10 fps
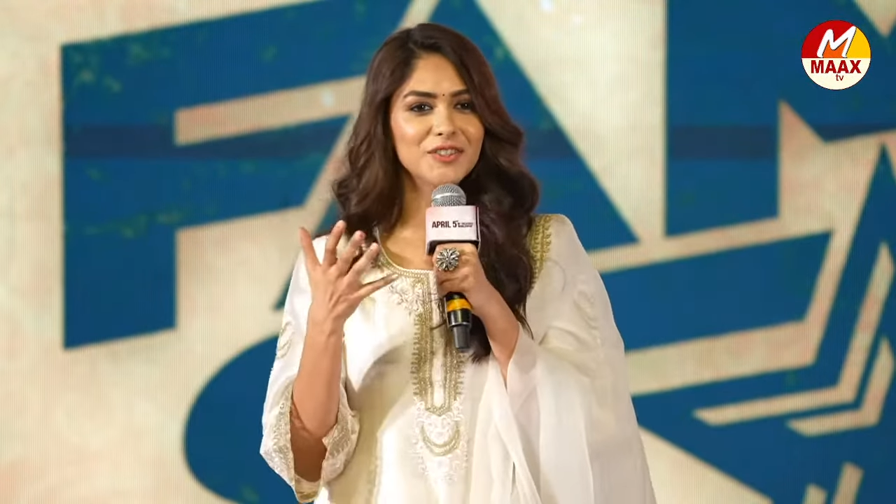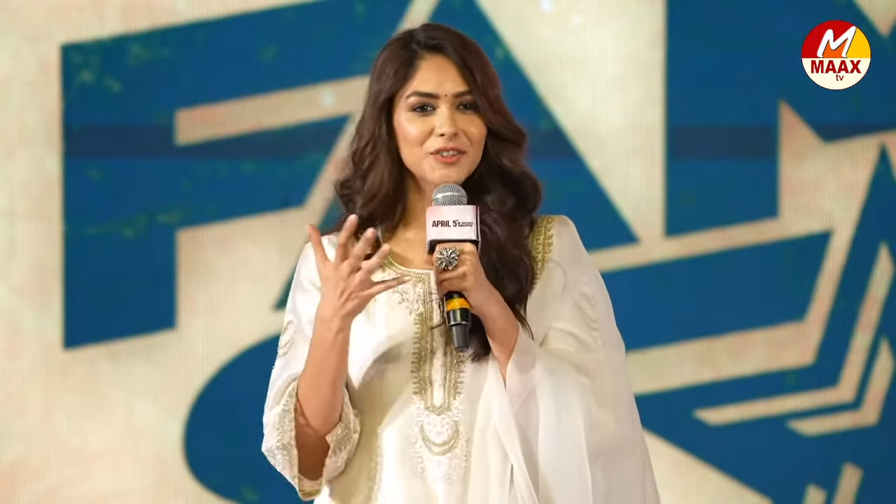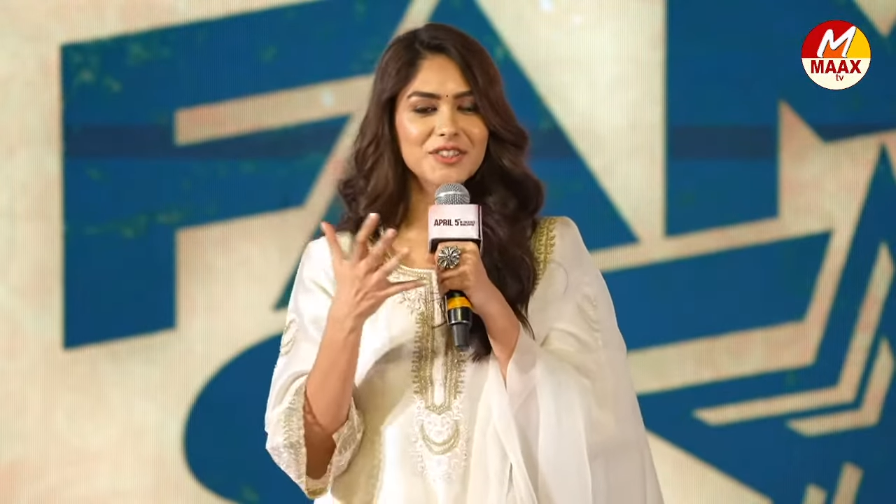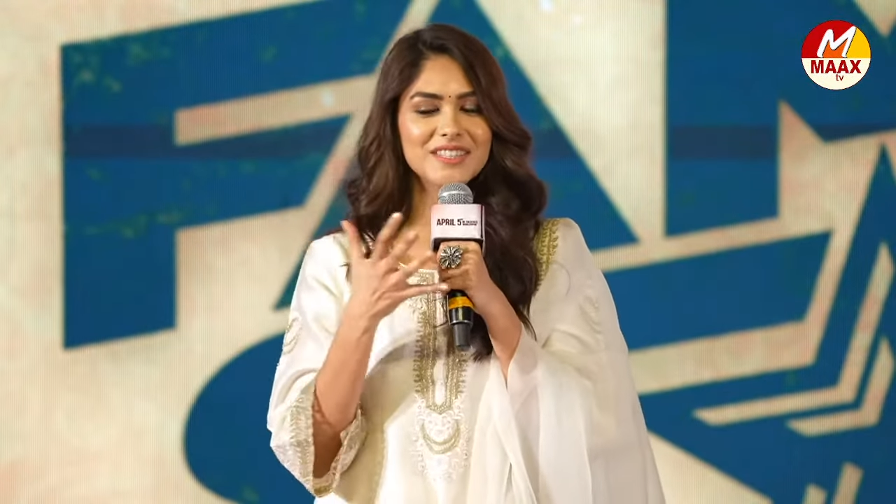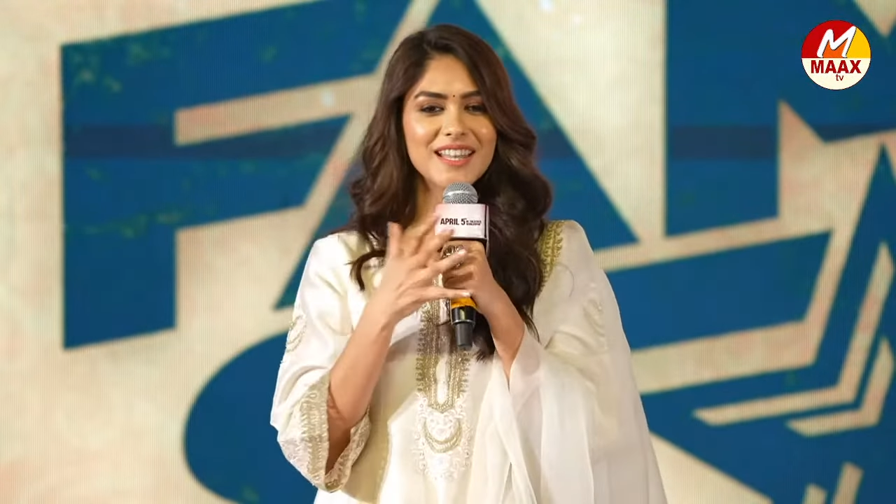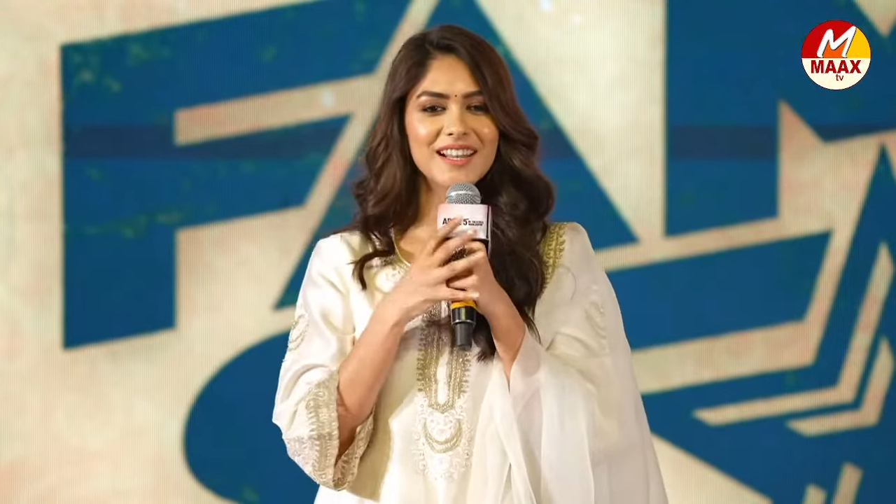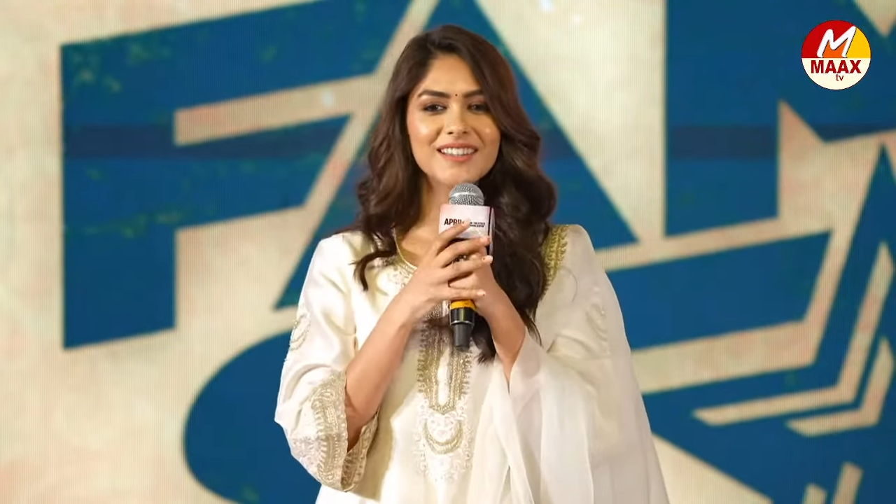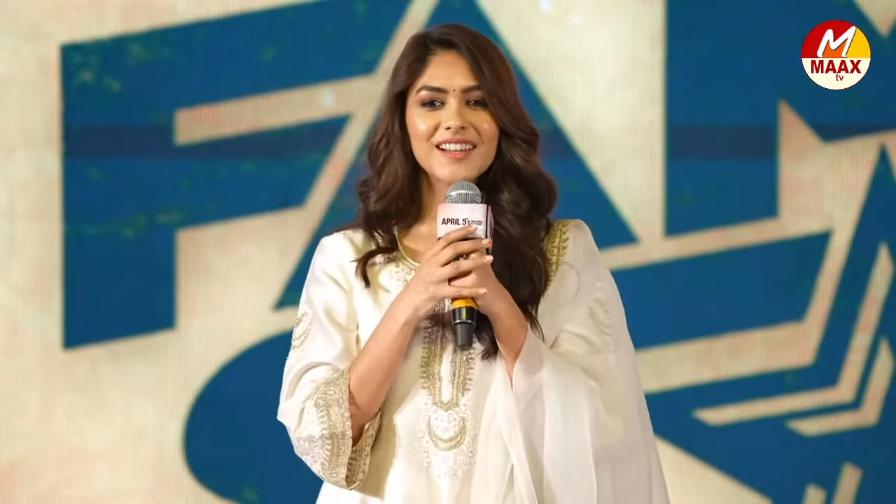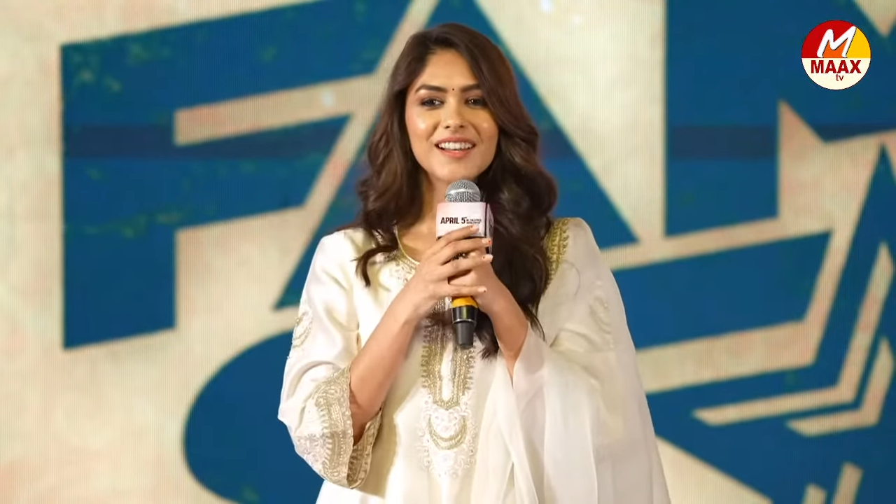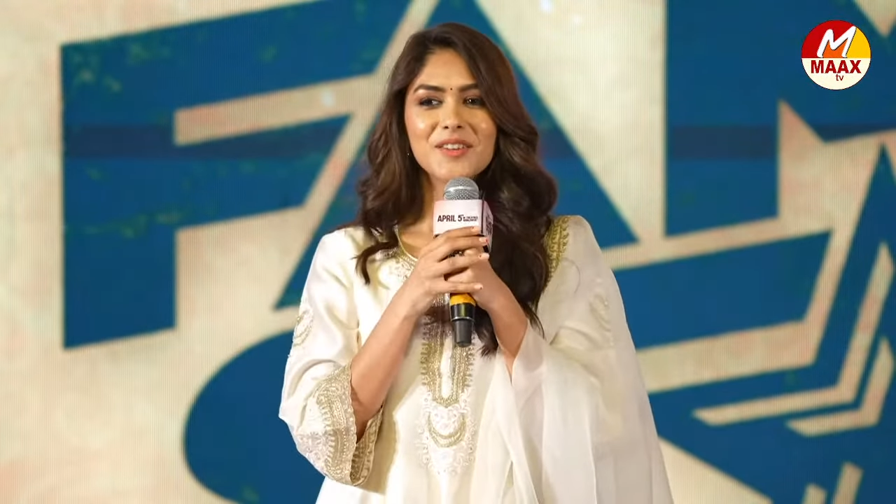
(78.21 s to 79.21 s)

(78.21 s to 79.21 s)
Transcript: You know, it's that